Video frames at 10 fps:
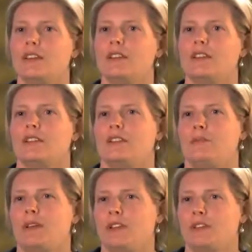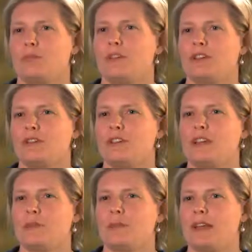This Messiaen's music
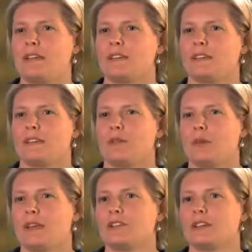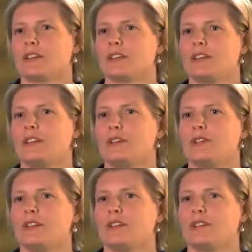really paints a picture. He
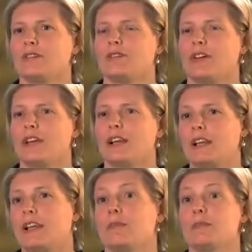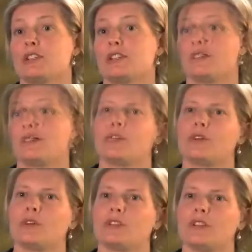uses very clear images. Of
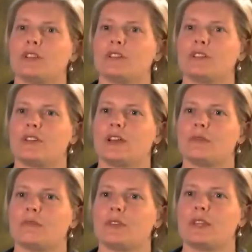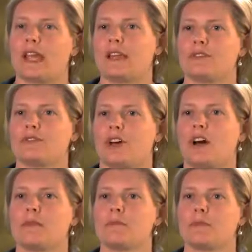course, in this, The End of
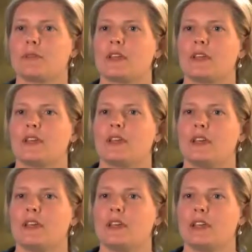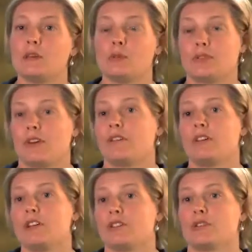Time, he was a very
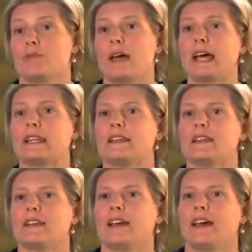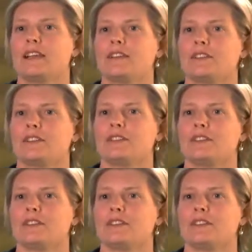religious man, and it's